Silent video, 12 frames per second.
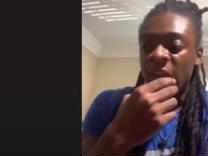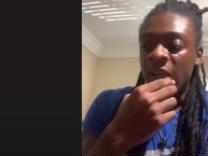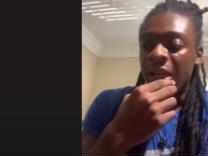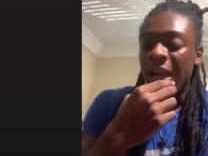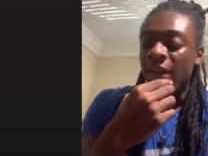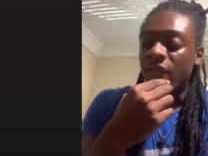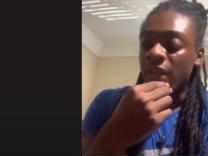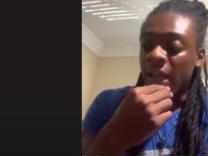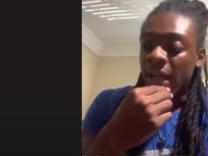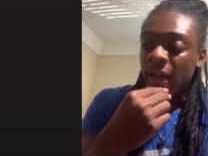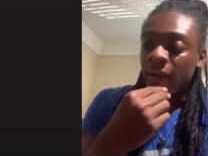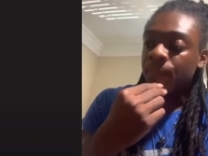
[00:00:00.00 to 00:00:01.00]
after
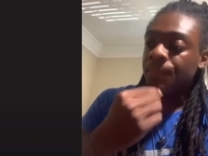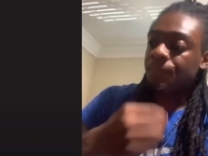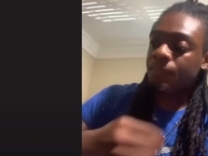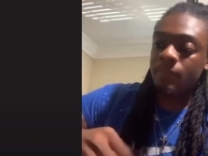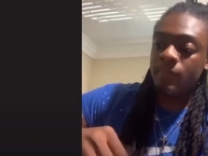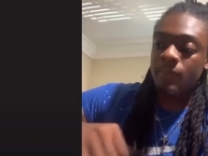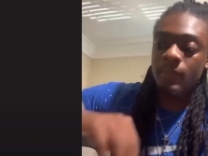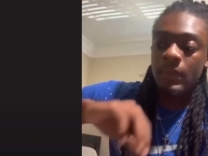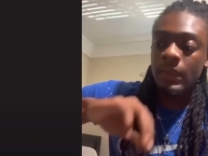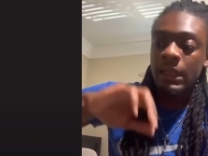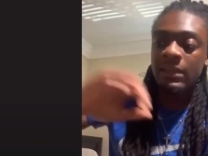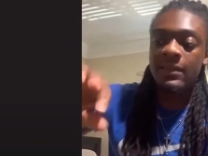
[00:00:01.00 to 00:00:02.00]
that,
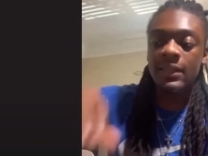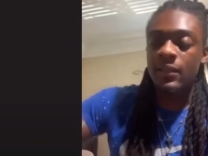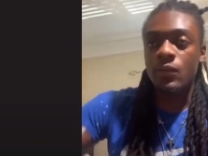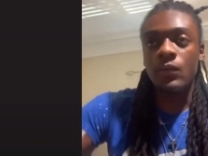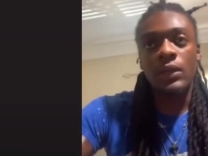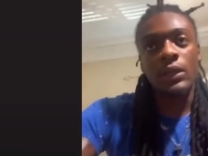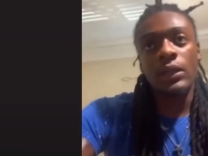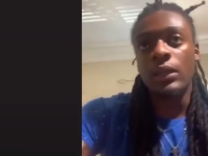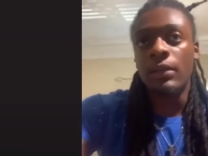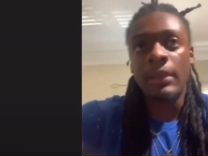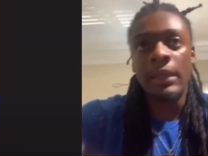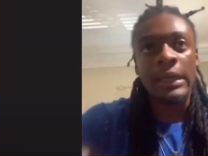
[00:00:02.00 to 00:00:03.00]
season went good,
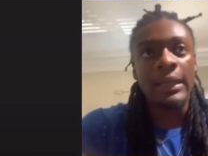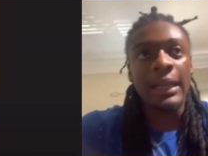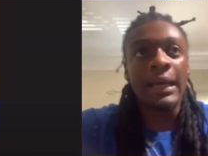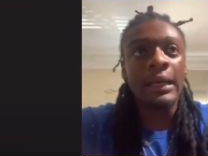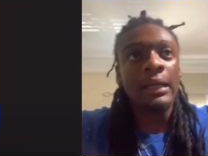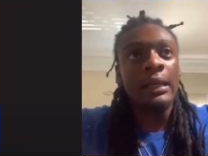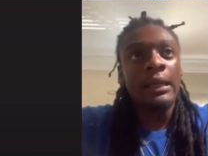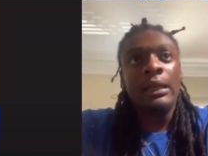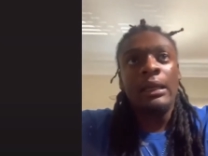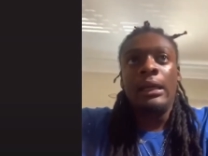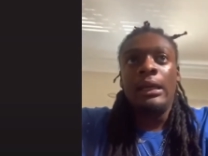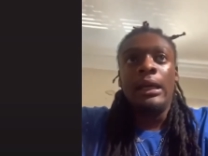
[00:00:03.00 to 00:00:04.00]
man. Like,
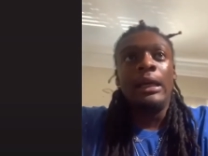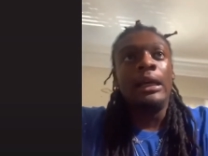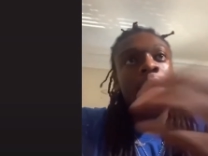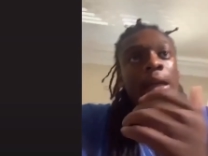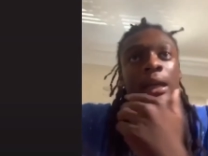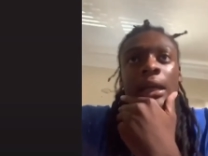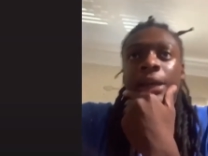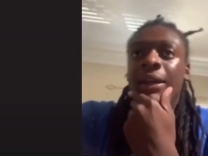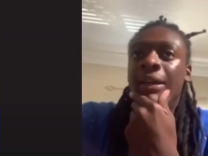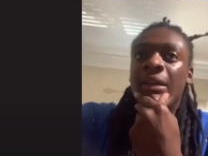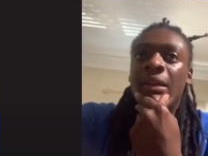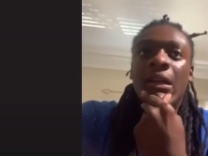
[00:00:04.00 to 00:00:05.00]

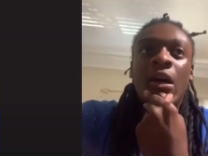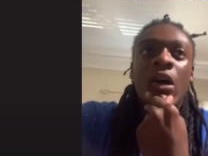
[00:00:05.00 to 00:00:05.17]
the whole